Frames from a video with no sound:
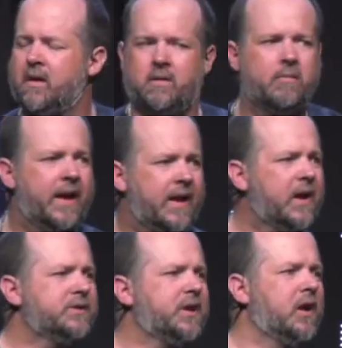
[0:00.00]
many
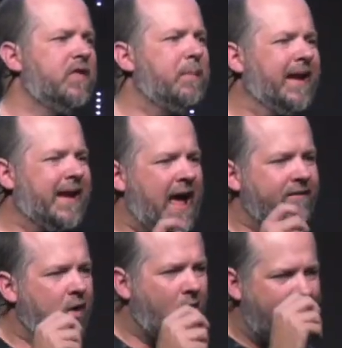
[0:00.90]
years ago, they began to have
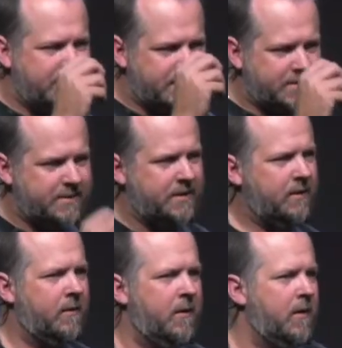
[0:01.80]
a crisis
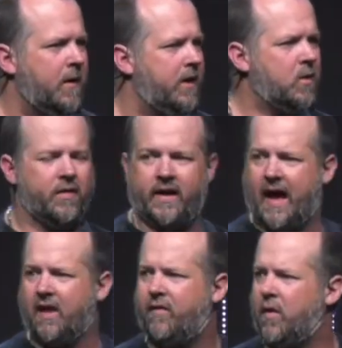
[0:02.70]
in Northern
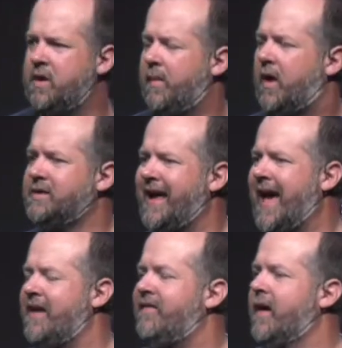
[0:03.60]
California because they
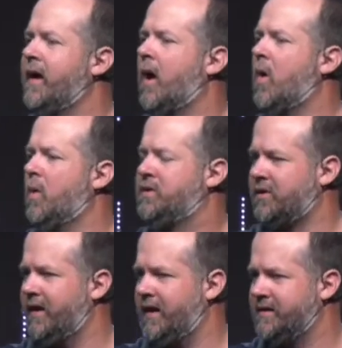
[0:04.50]
had very old
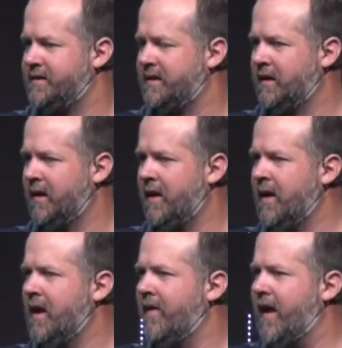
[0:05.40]
trees
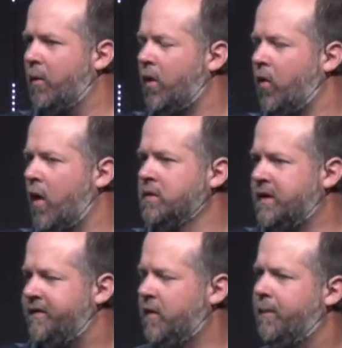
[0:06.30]
that were grown to
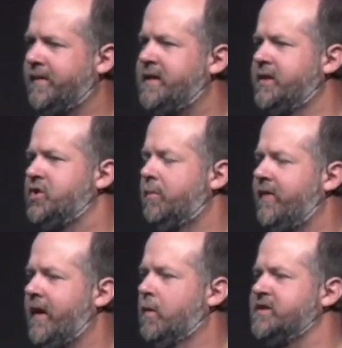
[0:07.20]
full potential, but
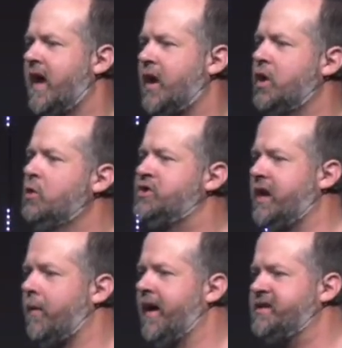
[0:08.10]
there was not a new
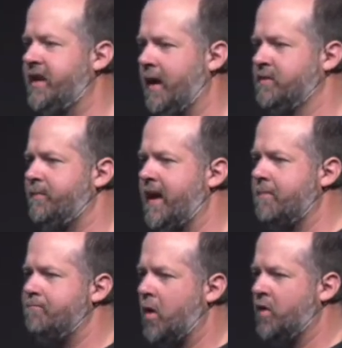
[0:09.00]
generation that was being
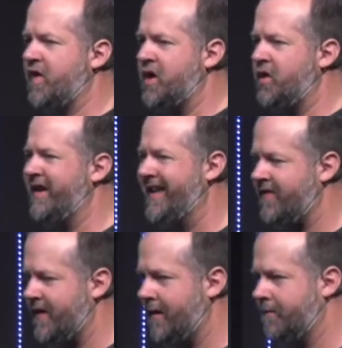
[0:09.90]
birthed underneath
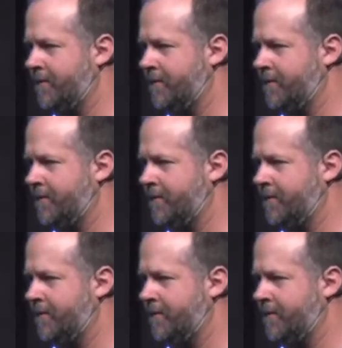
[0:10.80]
them.